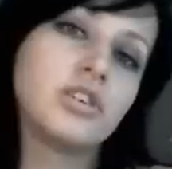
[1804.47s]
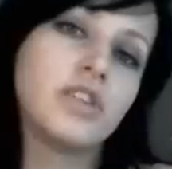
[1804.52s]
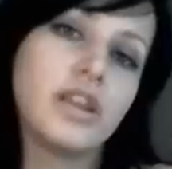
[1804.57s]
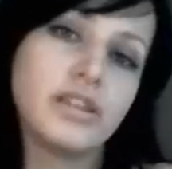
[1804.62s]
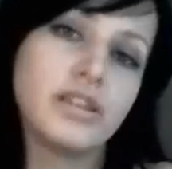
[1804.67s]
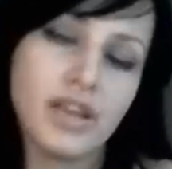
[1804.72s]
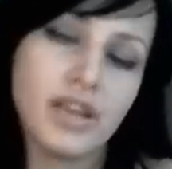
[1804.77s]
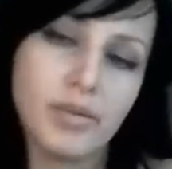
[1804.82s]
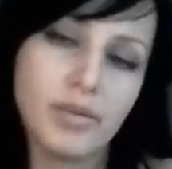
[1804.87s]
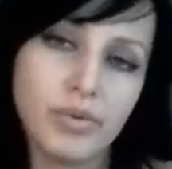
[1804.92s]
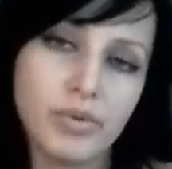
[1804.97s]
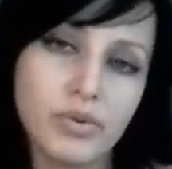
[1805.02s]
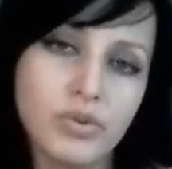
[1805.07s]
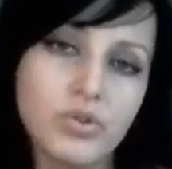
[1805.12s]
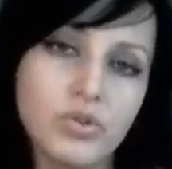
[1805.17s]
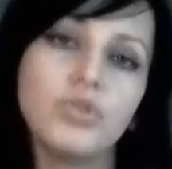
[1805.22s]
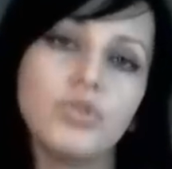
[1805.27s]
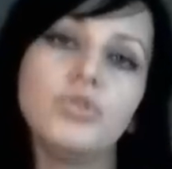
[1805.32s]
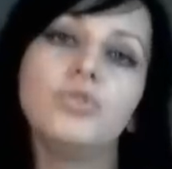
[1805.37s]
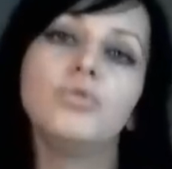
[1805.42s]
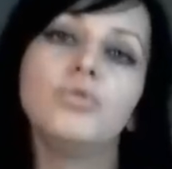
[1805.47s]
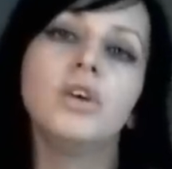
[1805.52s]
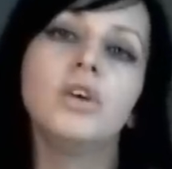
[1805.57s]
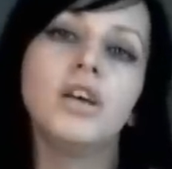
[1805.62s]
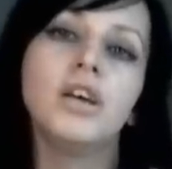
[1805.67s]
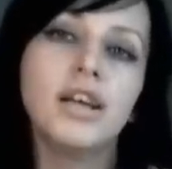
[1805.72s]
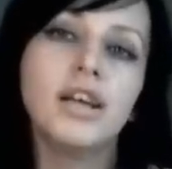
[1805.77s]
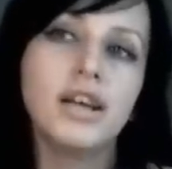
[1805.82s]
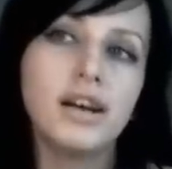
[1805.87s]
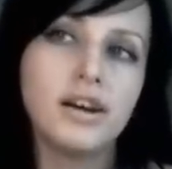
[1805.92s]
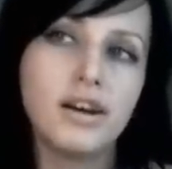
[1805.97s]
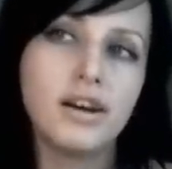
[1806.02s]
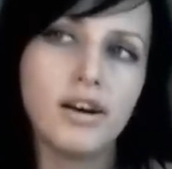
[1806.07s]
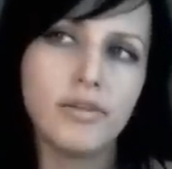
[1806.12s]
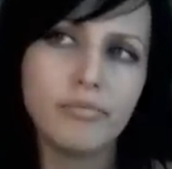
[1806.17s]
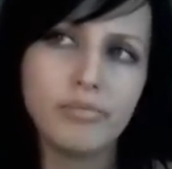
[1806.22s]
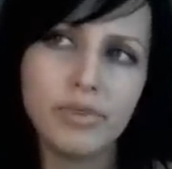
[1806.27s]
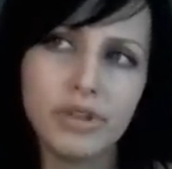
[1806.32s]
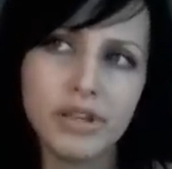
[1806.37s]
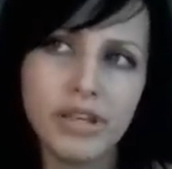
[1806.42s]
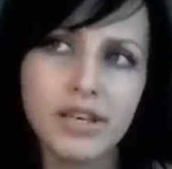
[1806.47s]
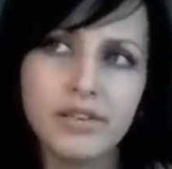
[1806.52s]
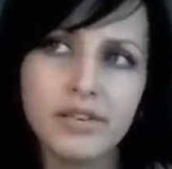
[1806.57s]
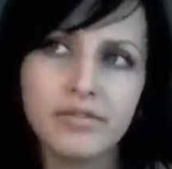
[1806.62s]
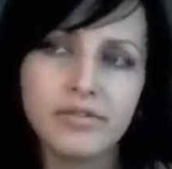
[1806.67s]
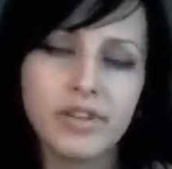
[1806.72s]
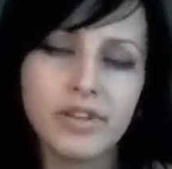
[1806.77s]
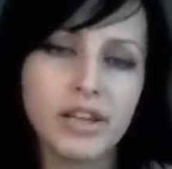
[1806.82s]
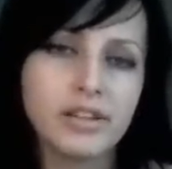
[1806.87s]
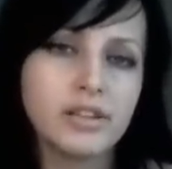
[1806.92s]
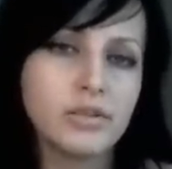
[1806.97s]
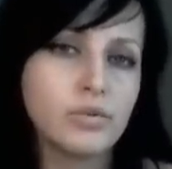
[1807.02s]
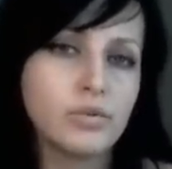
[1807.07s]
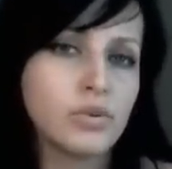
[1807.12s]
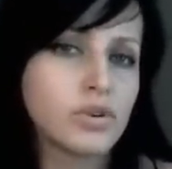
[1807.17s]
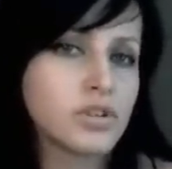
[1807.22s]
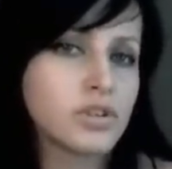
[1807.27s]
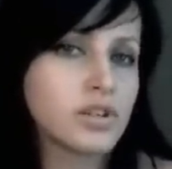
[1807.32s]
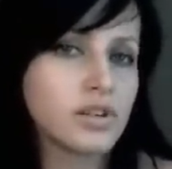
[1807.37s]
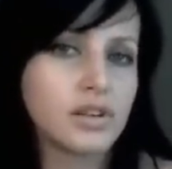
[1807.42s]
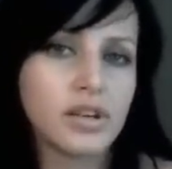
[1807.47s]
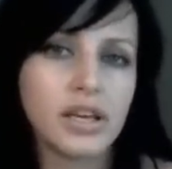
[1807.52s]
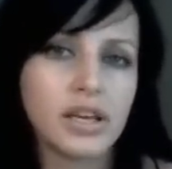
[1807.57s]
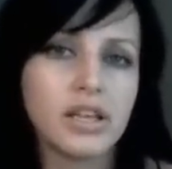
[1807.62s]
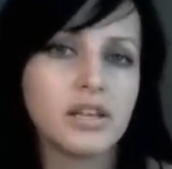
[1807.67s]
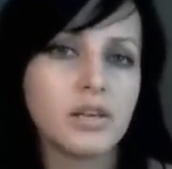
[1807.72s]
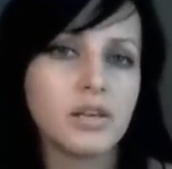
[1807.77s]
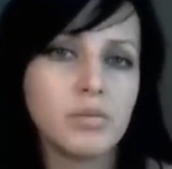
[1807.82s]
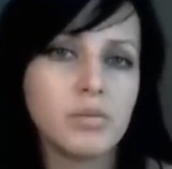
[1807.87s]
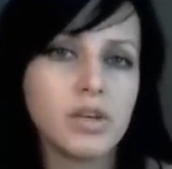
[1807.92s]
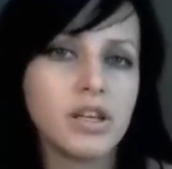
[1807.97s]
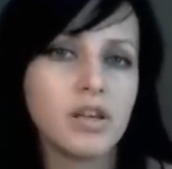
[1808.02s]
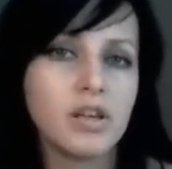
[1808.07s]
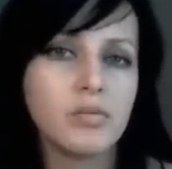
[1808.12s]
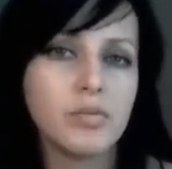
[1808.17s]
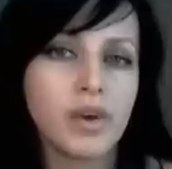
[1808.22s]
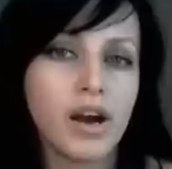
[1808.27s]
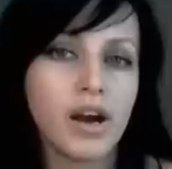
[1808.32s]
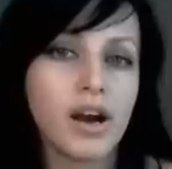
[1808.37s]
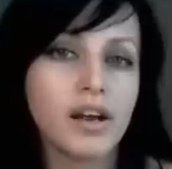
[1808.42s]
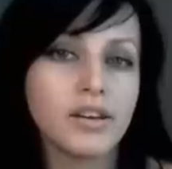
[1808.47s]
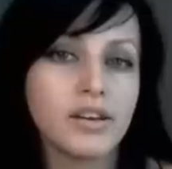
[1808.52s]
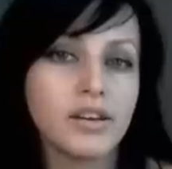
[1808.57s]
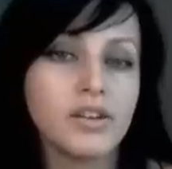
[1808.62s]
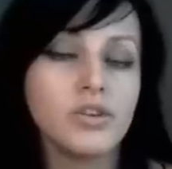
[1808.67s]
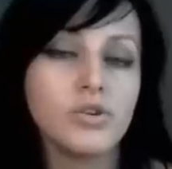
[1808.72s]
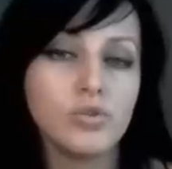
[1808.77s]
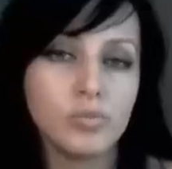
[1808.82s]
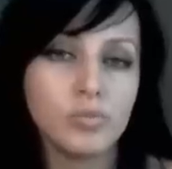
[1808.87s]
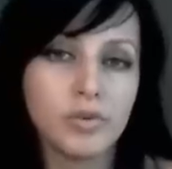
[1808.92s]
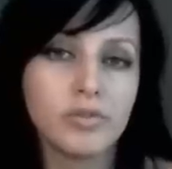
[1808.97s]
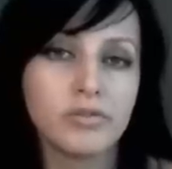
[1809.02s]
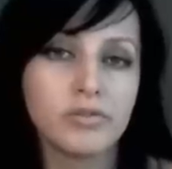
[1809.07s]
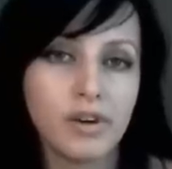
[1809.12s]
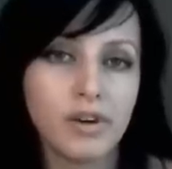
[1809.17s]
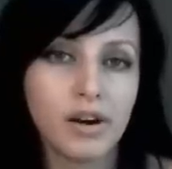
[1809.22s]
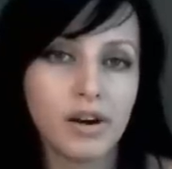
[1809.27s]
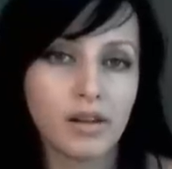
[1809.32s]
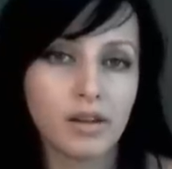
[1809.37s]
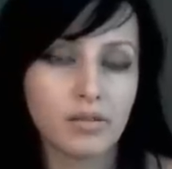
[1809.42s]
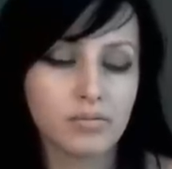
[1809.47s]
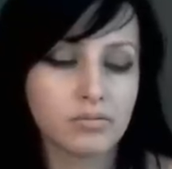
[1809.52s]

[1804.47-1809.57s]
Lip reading: has happened to you, believe that there was a hidden meaning behind it, you'll be fine.